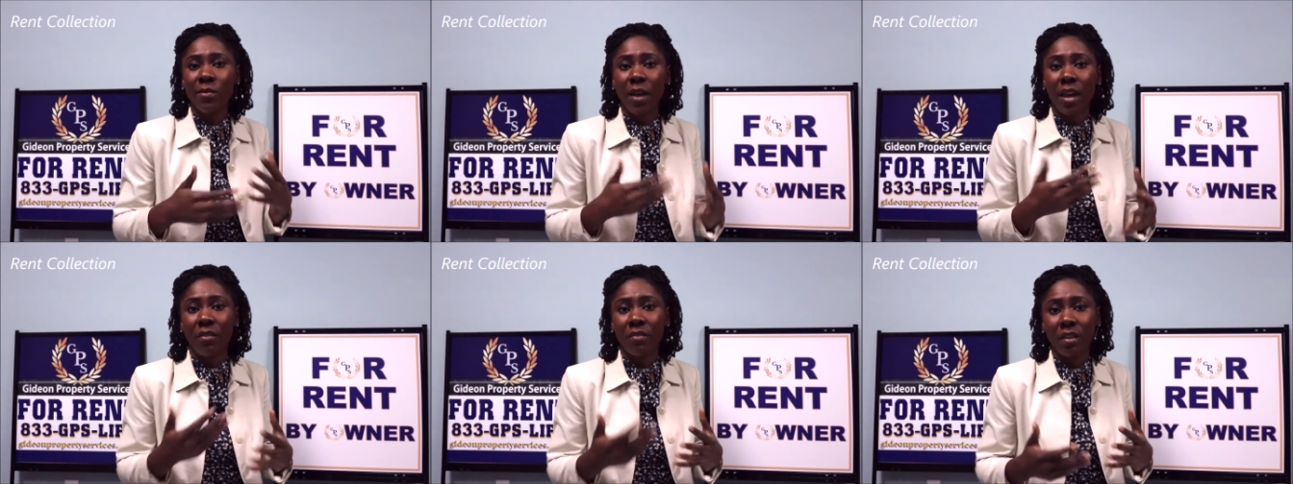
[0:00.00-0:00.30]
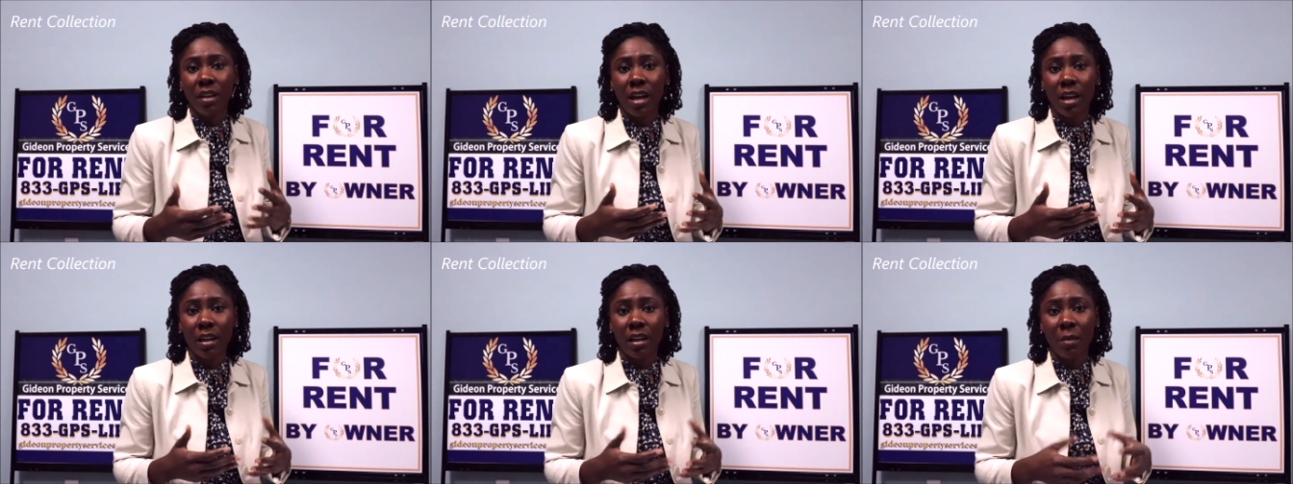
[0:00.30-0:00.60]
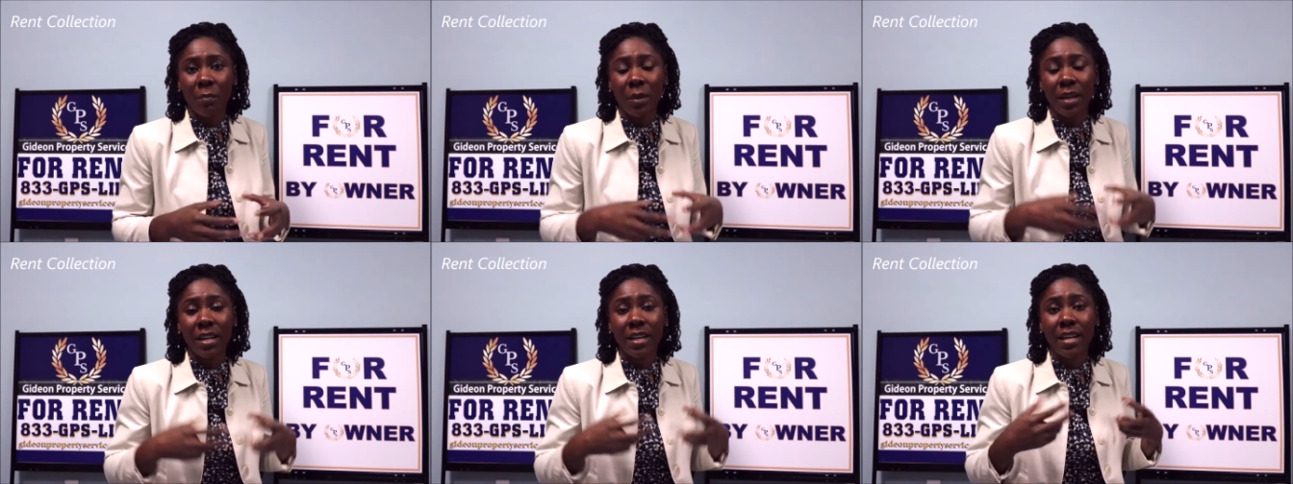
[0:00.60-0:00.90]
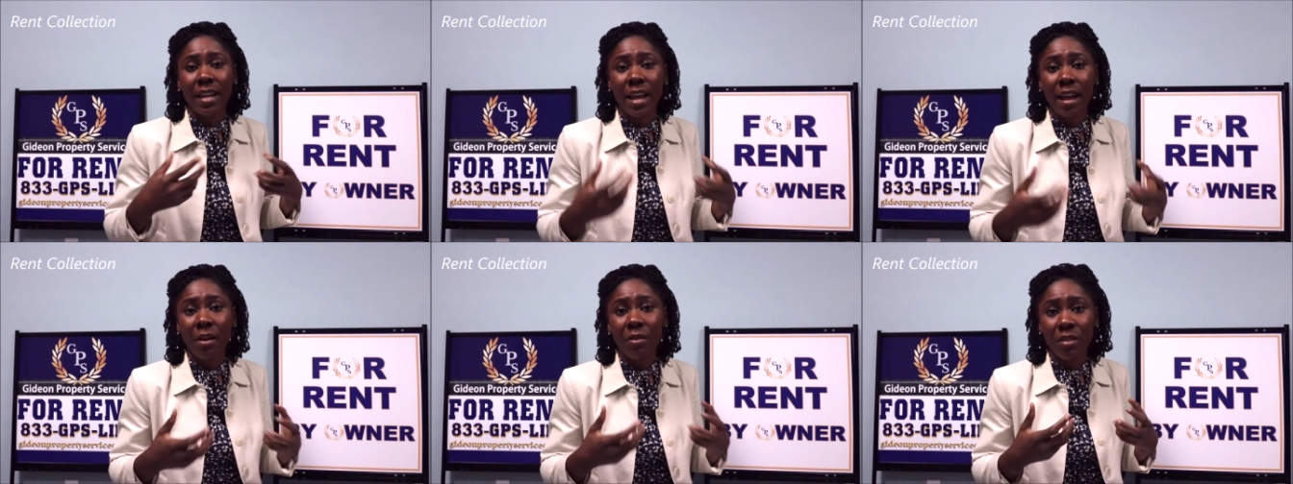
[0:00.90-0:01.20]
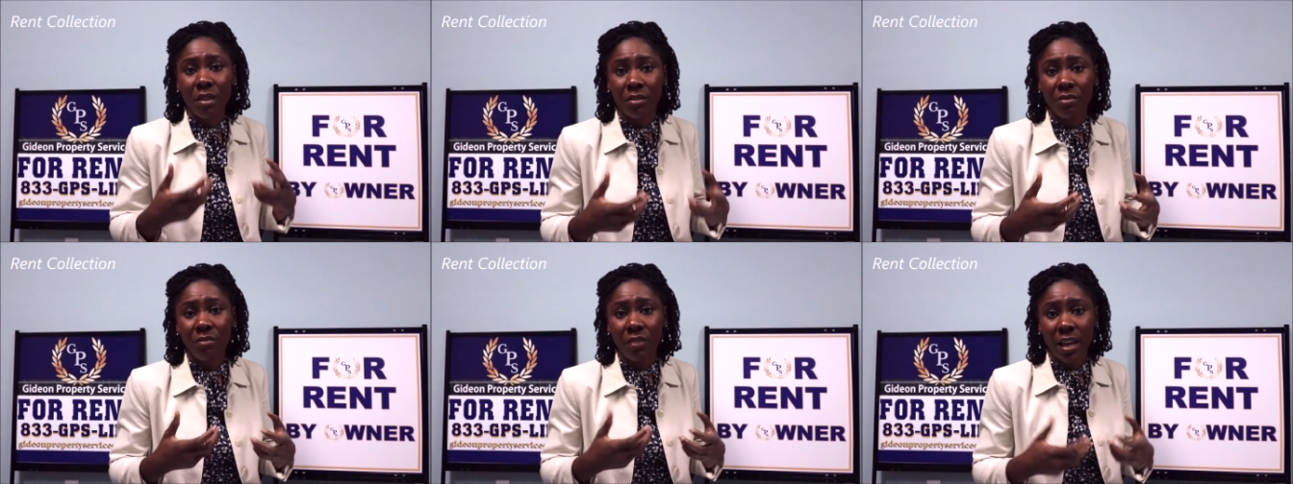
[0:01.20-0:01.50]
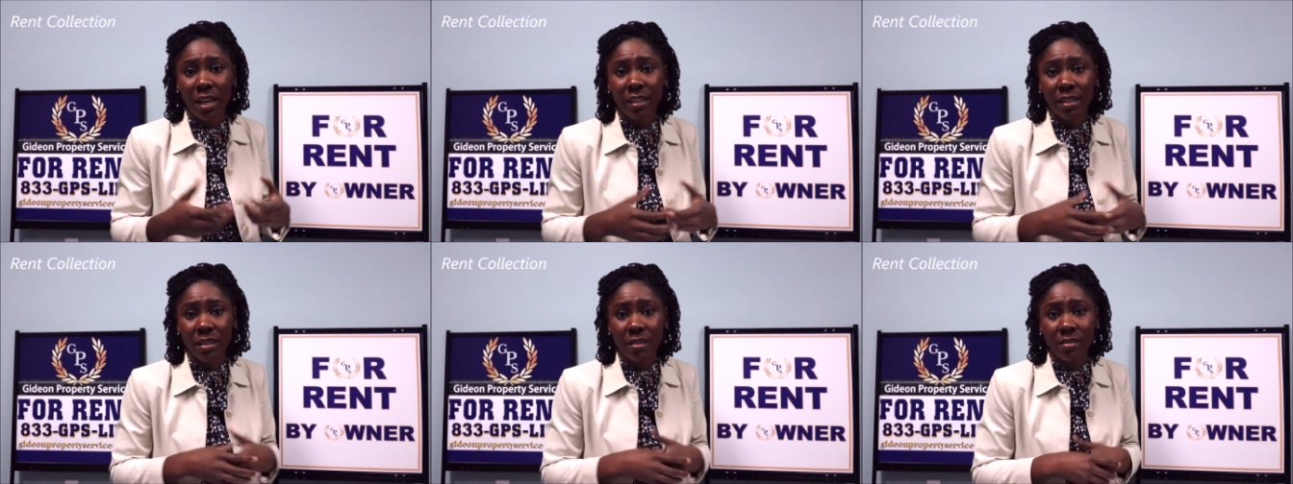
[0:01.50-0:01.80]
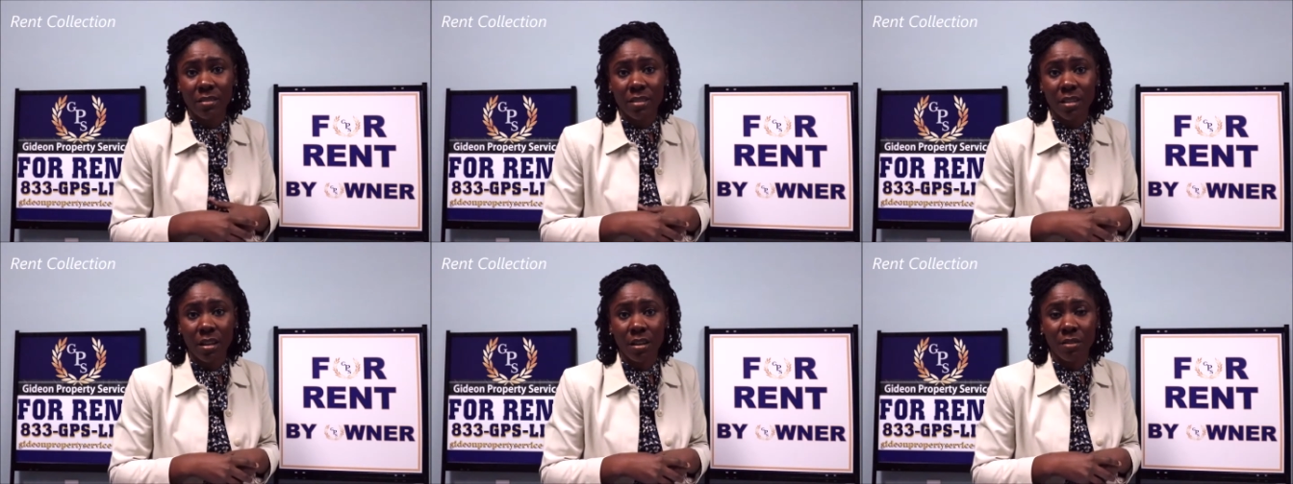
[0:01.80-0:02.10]
haven't caught up, and now they find
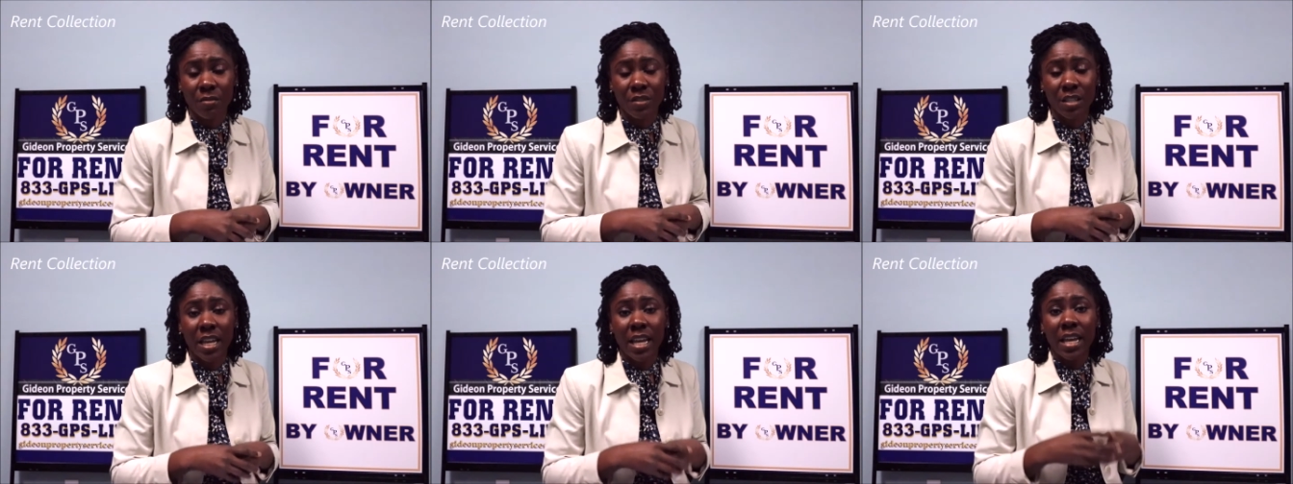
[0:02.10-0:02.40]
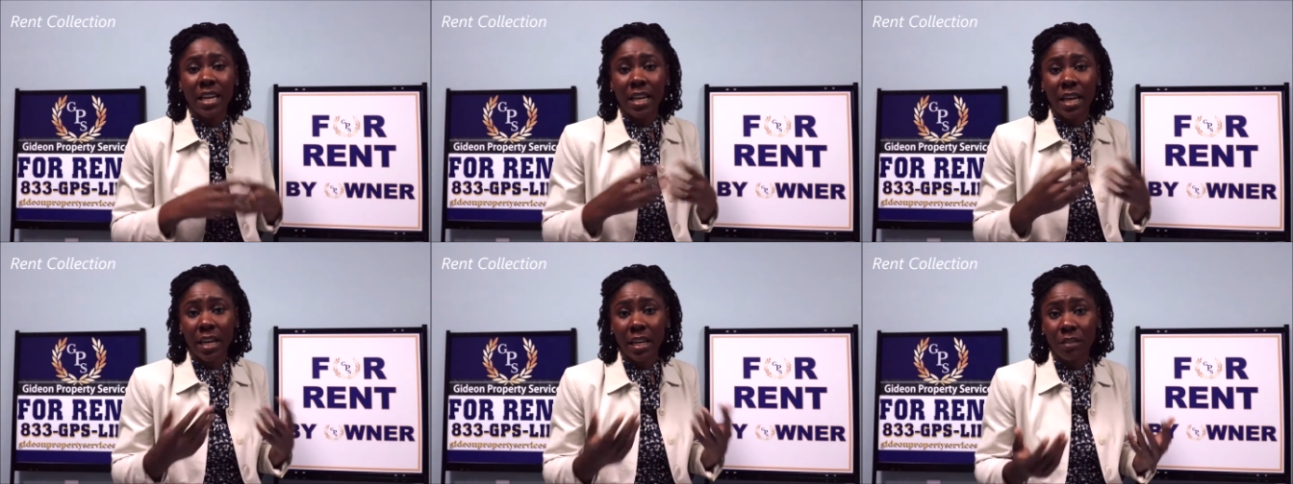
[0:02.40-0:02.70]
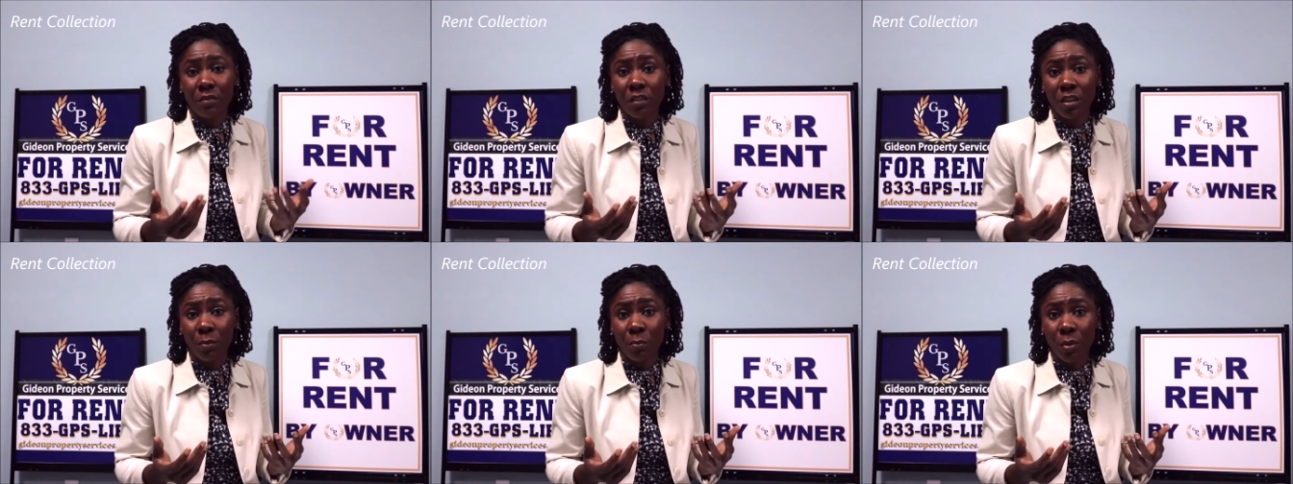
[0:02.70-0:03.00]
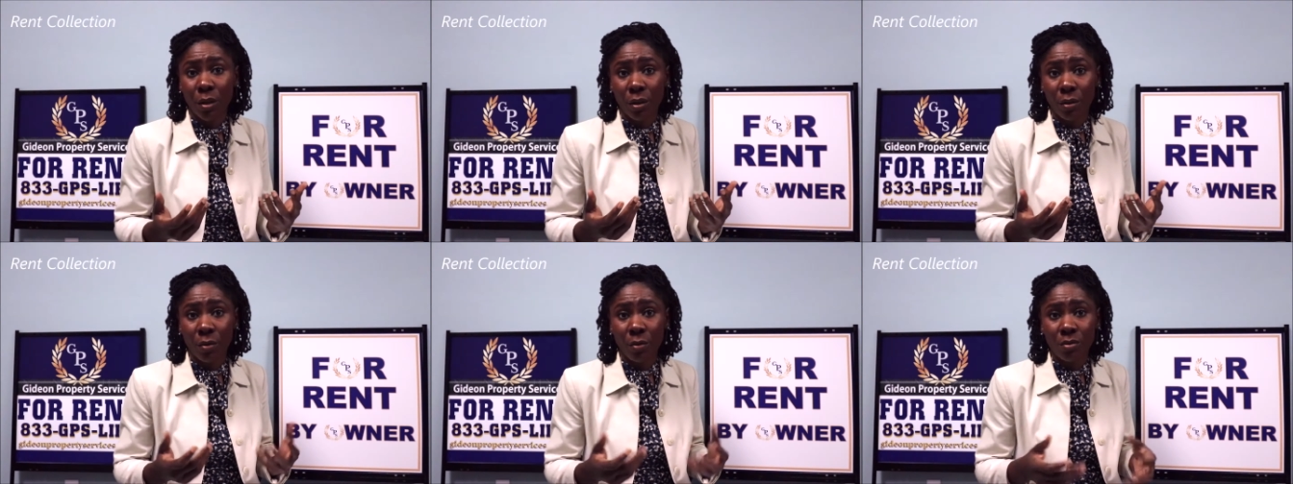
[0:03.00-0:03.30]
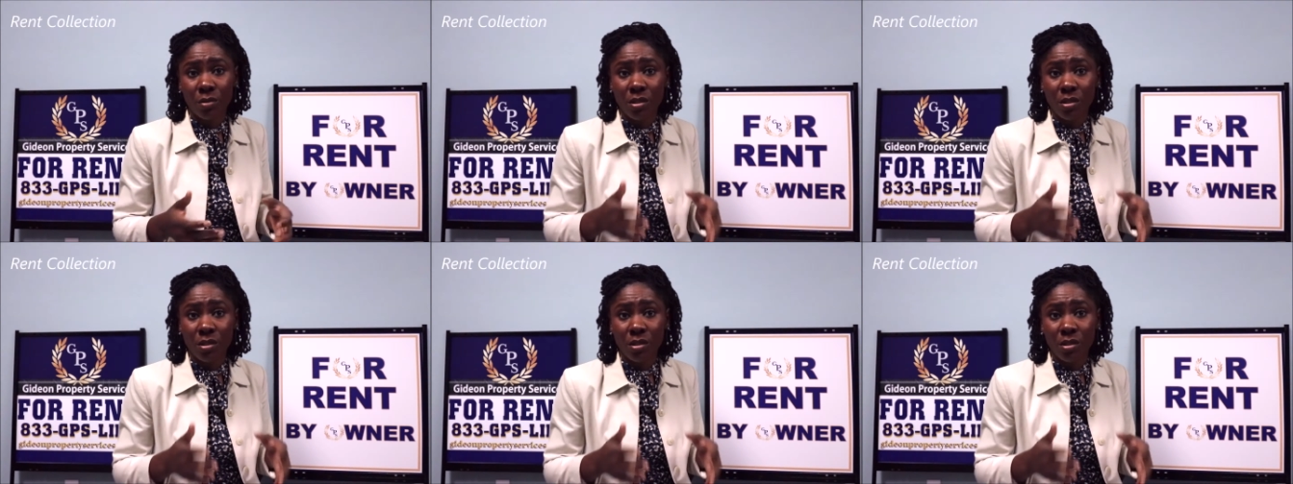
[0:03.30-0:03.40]
themselves kind of in a pickle.